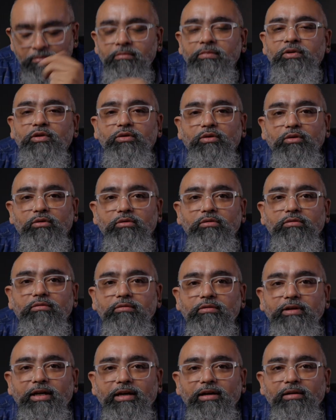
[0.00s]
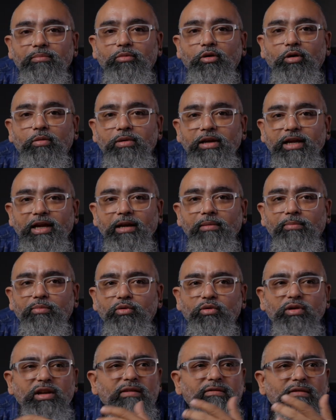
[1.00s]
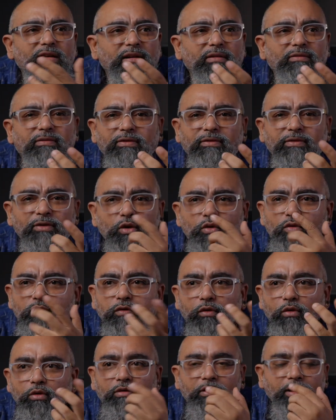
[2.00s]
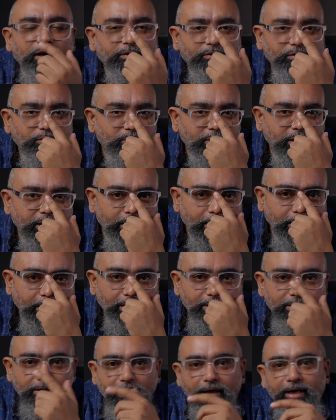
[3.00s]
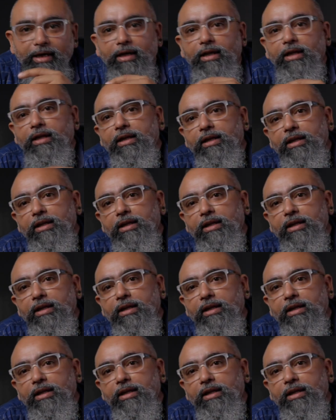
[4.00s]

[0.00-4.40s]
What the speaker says: So that will probably help you. Even a few photographs from the entire site,